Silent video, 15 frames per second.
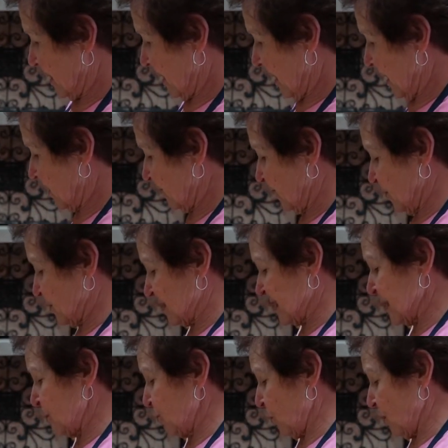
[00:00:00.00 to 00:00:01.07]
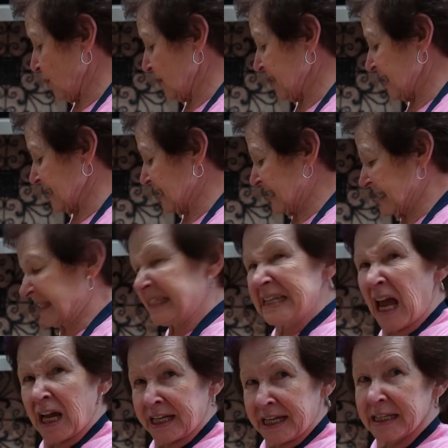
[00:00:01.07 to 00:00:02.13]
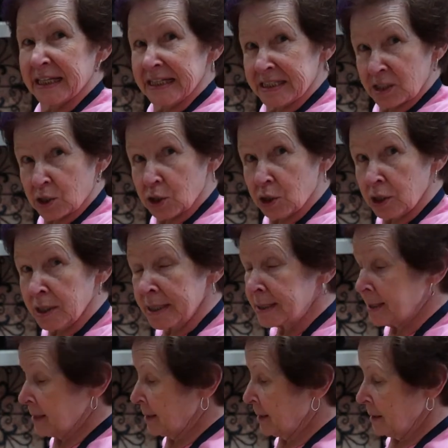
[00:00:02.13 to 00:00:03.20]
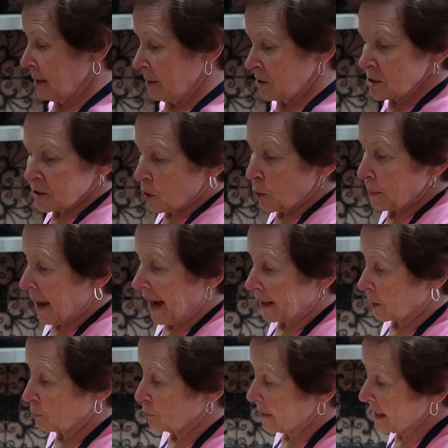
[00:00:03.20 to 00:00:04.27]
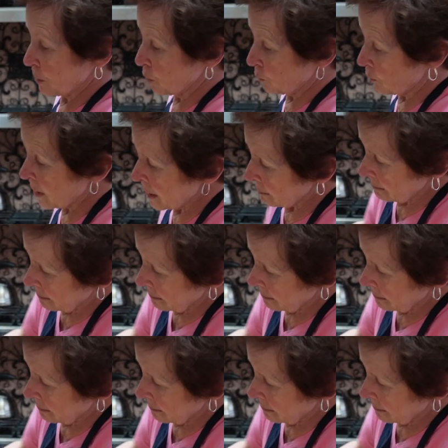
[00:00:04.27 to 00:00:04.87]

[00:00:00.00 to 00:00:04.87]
And if you see where you didn't tuck it is good, just go back and redo it.